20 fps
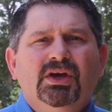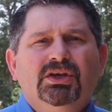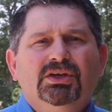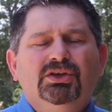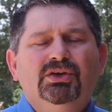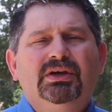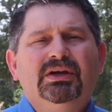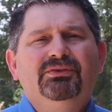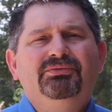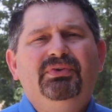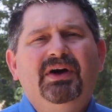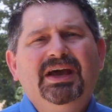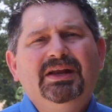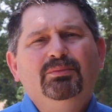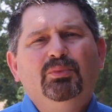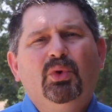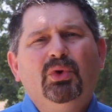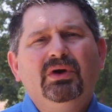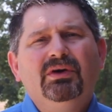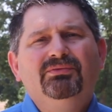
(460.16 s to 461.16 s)
You can
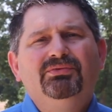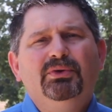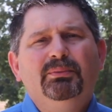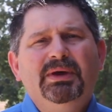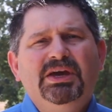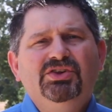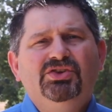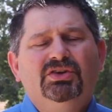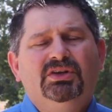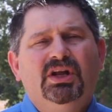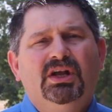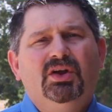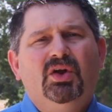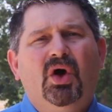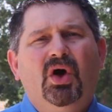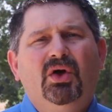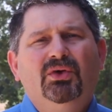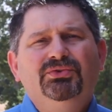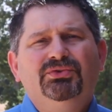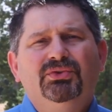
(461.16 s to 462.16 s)
find more information on
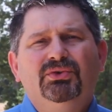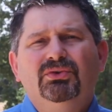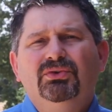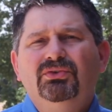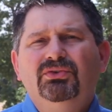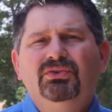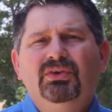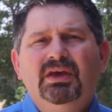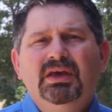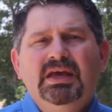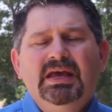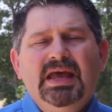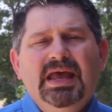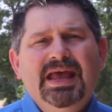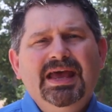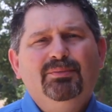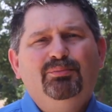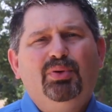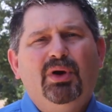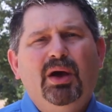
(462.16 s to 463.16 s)
ulcers
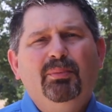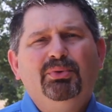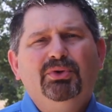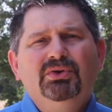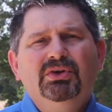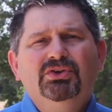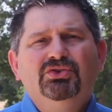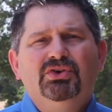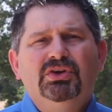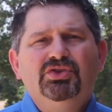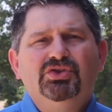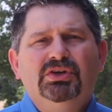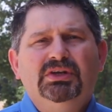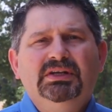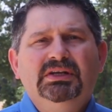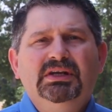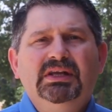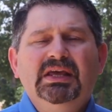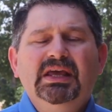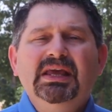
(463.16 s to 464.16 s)
and proper
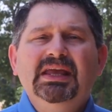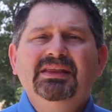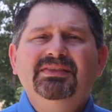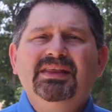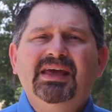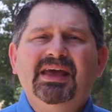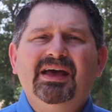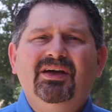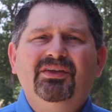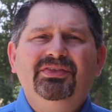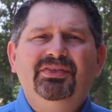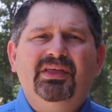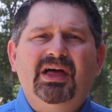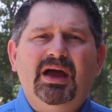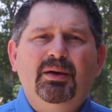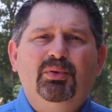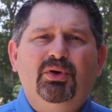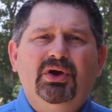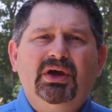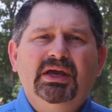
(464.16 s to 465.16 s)
nutrition in the health
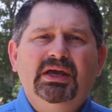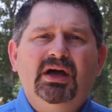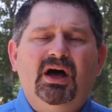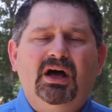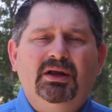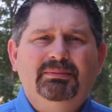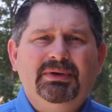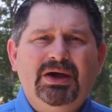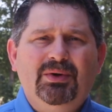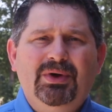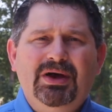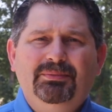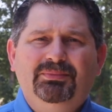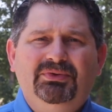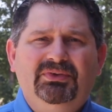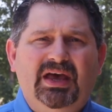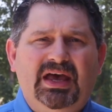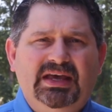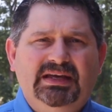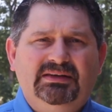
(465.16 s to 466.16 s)
library on my
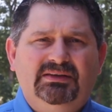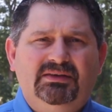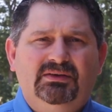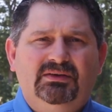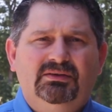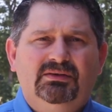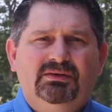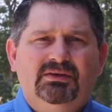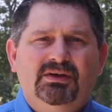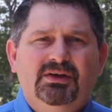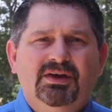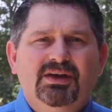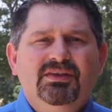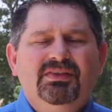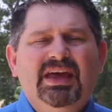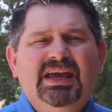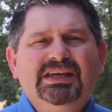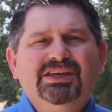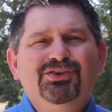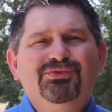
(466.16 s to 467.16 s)
website.
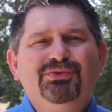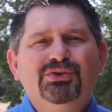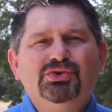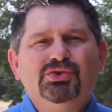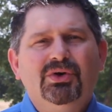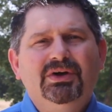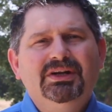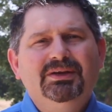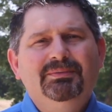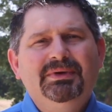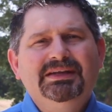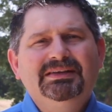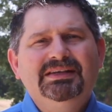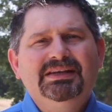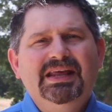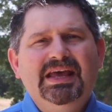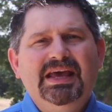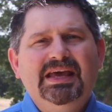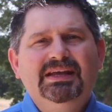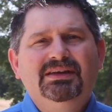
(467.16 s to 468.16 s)
Thank you for joining me
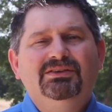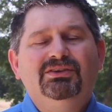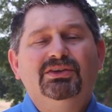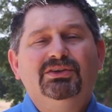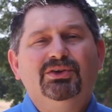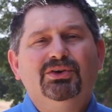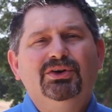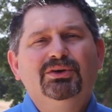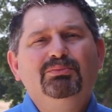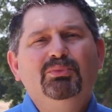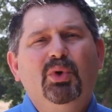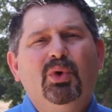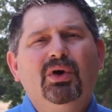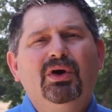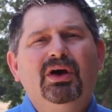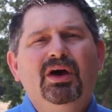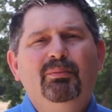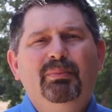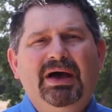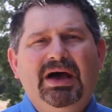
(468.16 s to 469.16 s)
today to learn
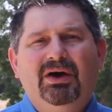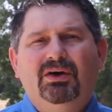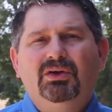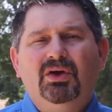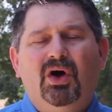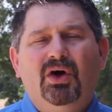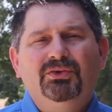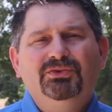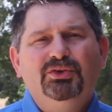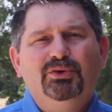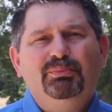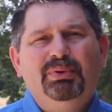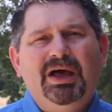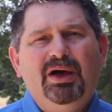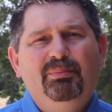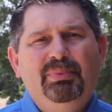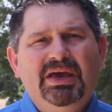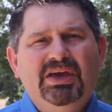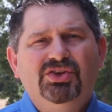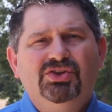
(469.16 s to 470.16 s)
more about ulcer
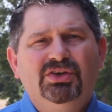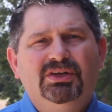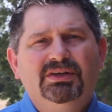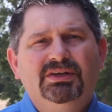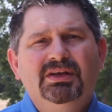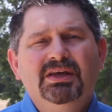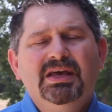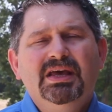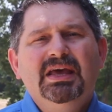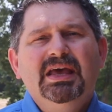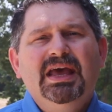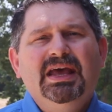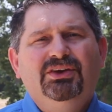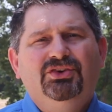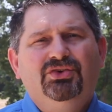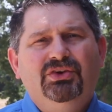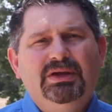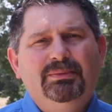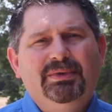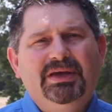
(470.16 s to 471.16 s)
palpation
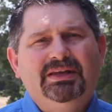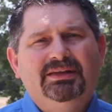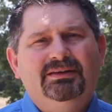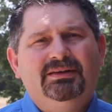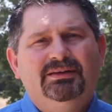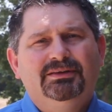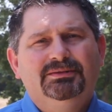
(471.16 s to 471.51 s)
and treatment.